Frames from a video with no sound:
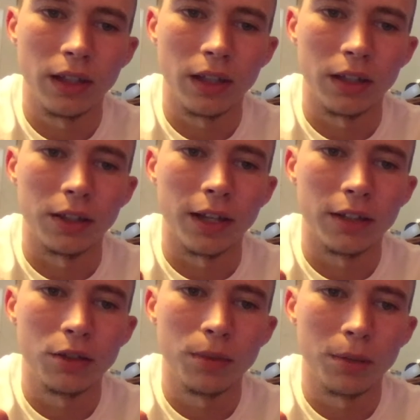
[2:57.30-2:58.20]
and you got
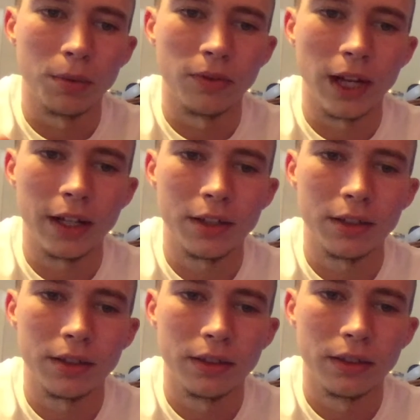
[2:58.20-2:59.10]
2 purple
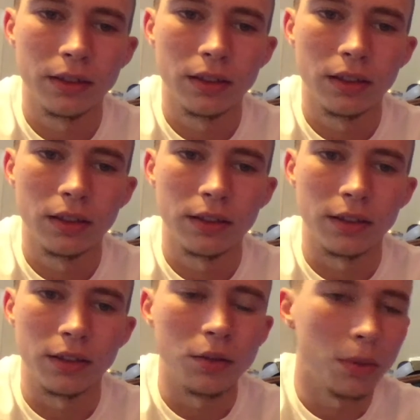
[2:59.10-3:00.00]
flashes. See,
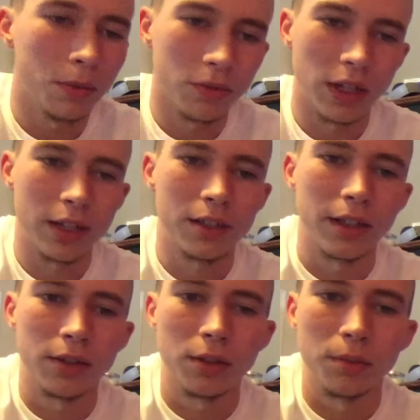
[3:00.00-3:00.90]
2 purple flashes,
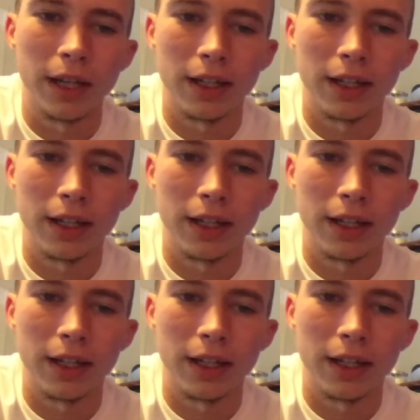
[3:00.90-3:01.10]
now it's on Black